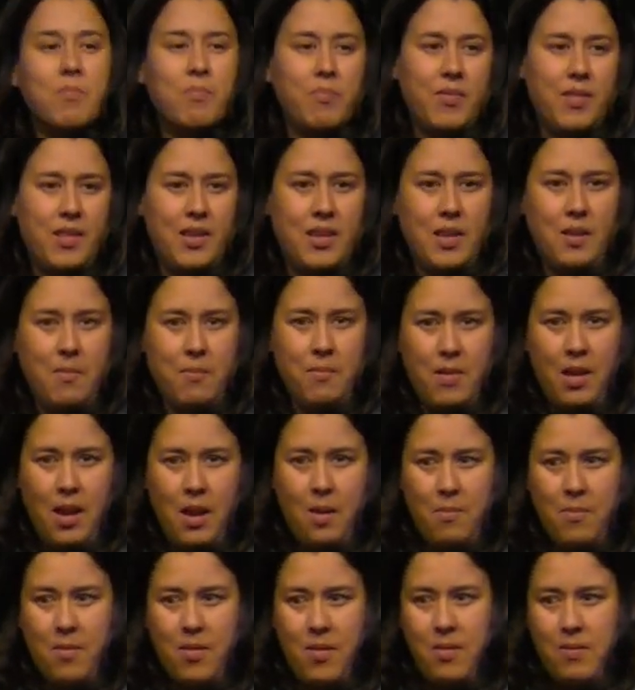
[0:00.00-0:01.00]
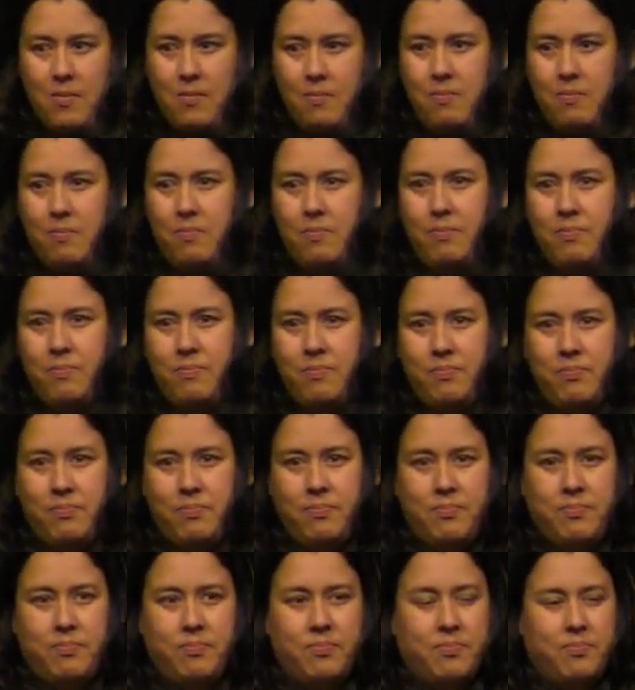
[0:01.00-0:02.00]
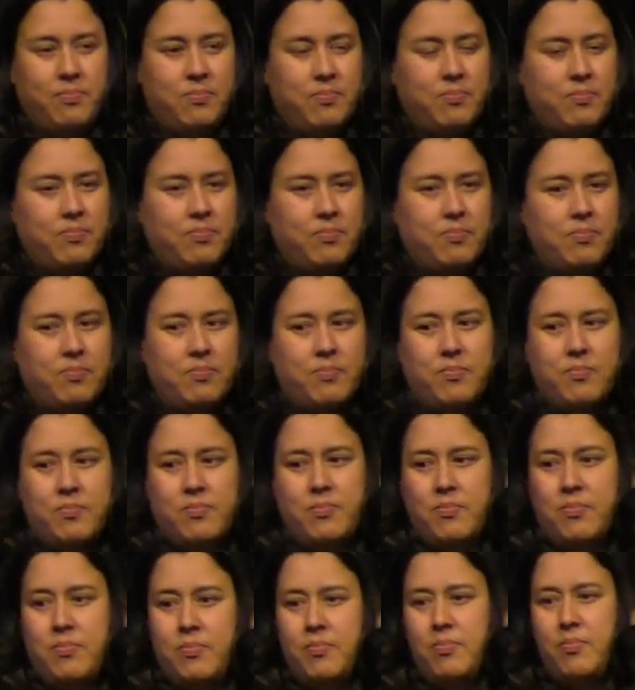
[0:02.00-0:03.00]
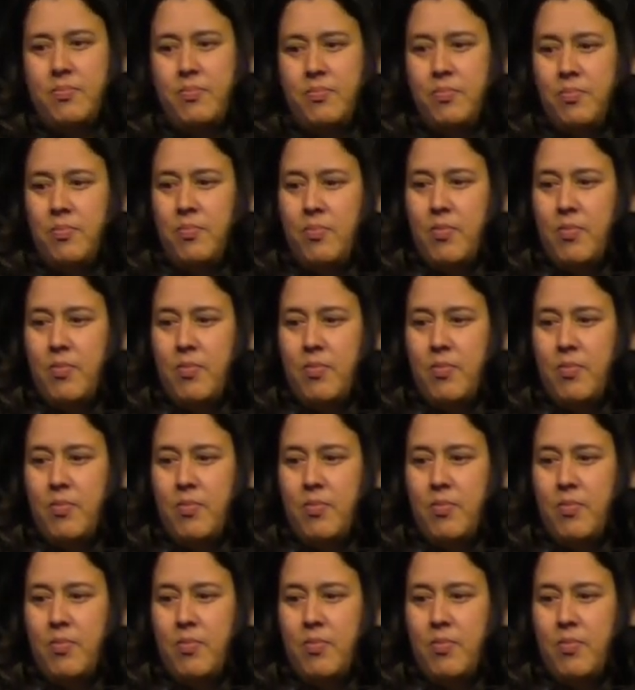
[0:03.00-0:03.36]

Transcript: It's about Thomas. Yes, Thomas.